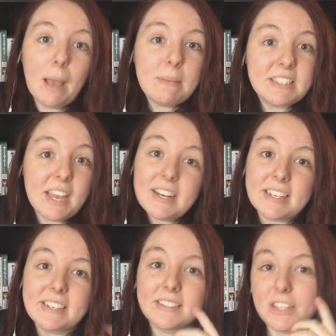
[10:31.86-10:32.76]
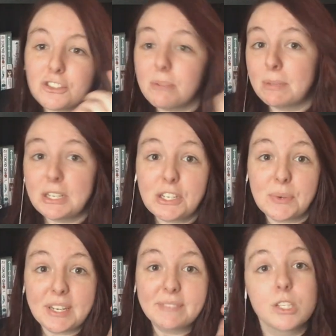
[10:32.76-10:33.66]
I'm excited. Let's jump into
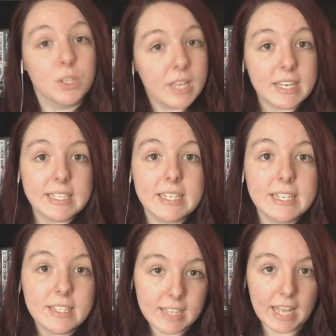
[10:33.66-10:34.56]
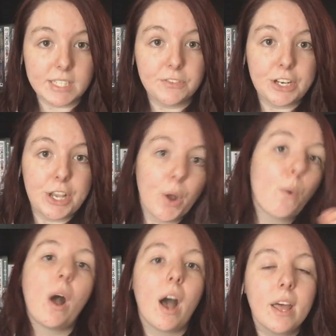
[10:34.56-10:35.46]
it. So like I said in the last
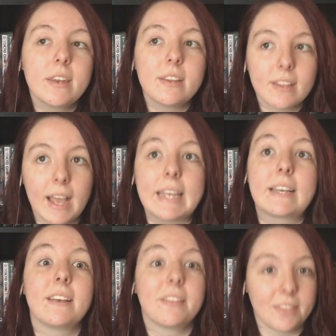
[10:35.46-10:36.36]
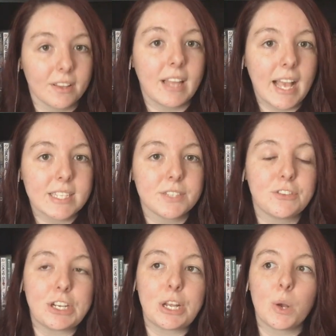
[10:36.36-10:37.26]
video, unlike the last
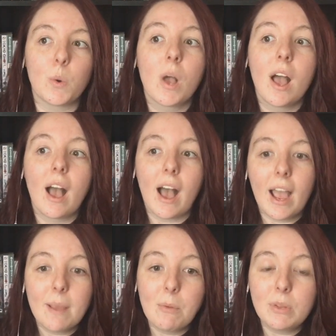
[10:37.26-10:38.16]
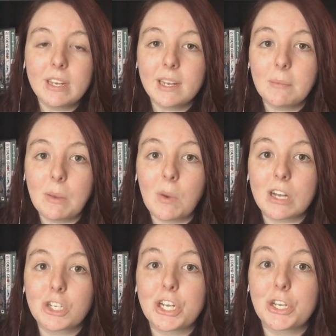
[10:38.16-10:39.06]
video, I am only going to be
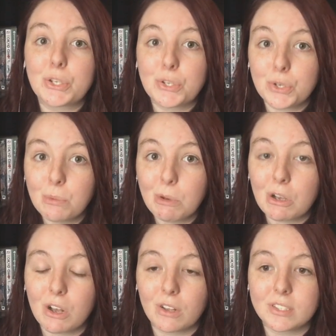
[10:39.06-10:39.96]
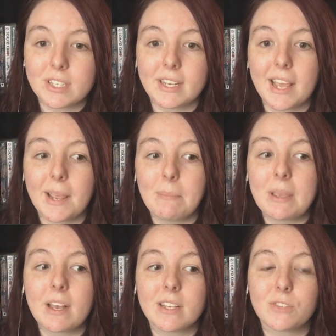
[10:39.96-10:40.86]
watching two book hauls today
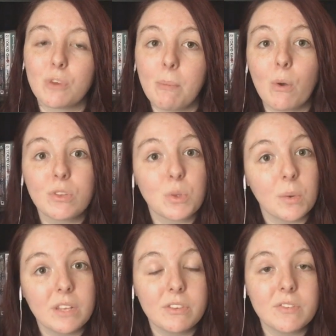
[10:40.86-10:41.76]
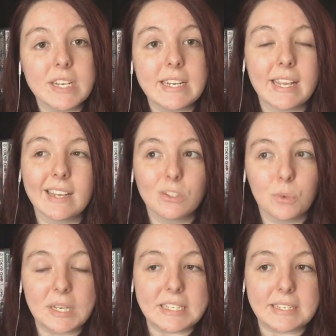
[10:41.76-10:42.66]
because for both 2015 and
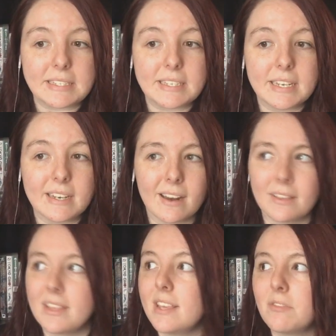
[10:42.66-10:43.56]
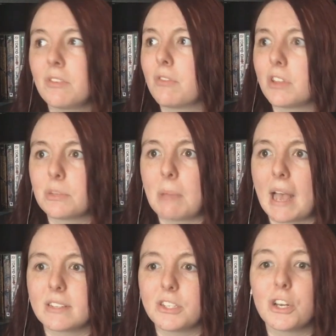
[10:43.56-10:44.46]
2016, and I think even for this
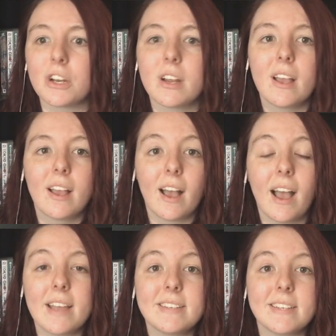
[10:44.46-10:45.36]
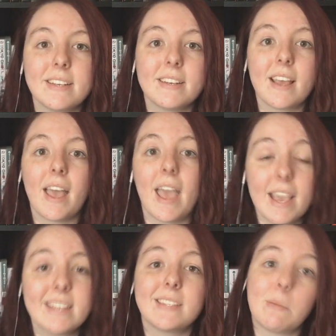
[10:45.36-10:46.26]
past year, I did
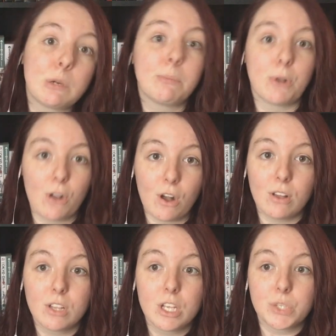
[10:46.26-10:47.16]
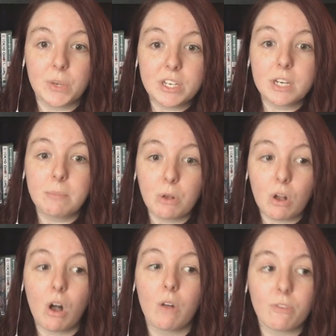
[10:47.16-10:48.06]
a summer book haul. So I did a book
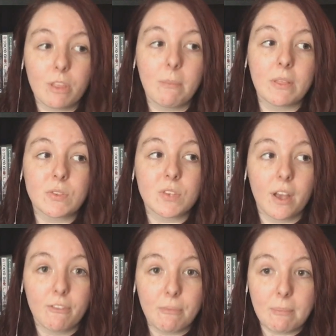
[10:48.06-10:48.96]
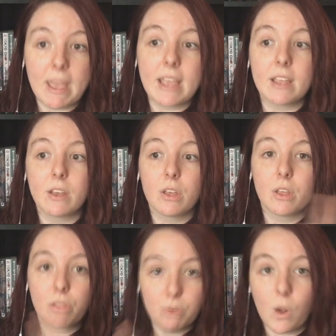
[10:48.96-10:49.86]
haul for the months of May
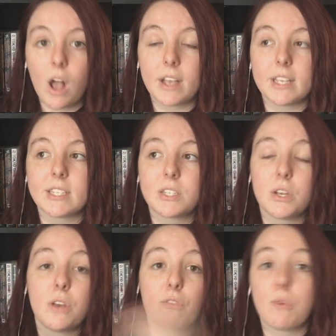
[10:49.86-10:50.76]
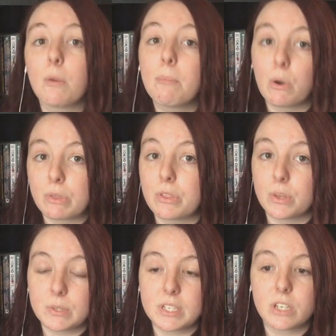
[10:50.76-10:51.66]
through August for both of
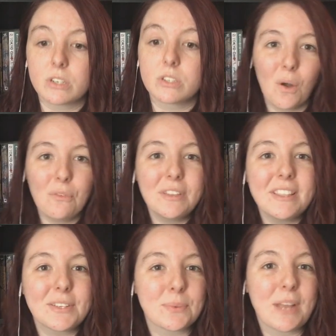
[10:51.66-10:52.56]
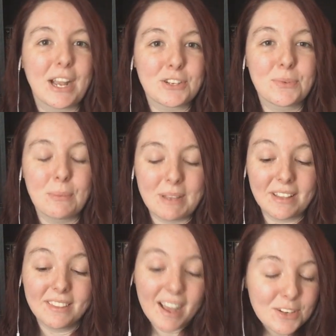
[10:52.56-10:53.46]
those years. Hopefully this reaction will be
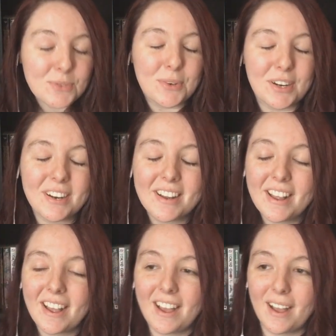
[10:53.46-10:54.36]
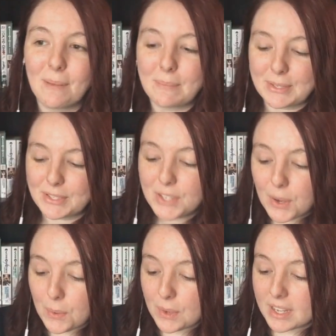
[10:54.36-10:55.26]
a lot shorter. Um,
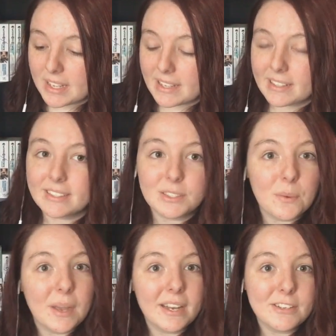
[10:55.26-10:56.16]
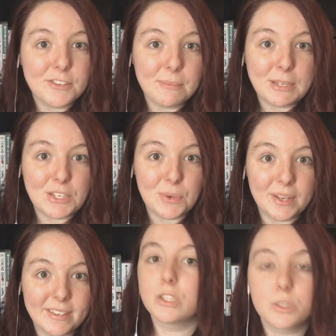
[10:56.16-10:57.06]
so let's go ahead and jump into
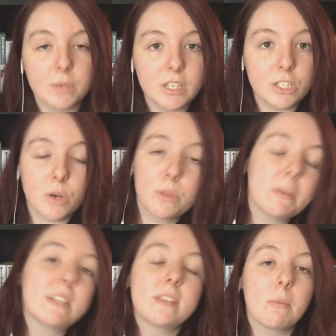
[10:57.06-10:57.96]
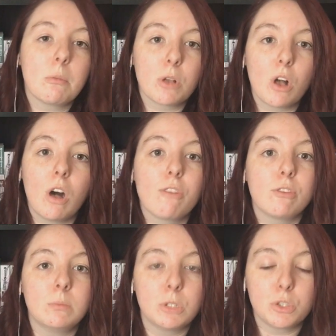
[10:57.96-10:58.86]
it. So we're gonna start with my summer book haul
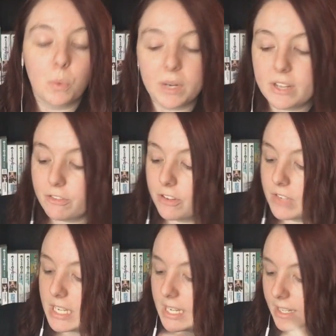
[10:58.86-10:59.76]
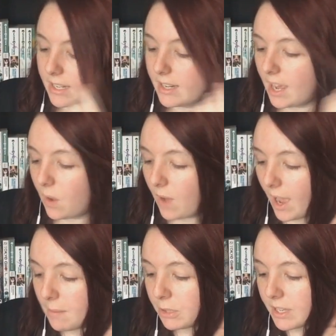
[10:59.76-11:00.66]
from 2015. Now
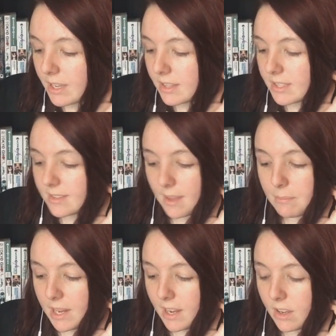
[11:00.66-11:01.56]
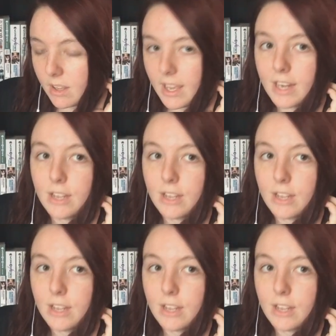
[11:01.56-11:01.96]
I'm looking at this thumbnail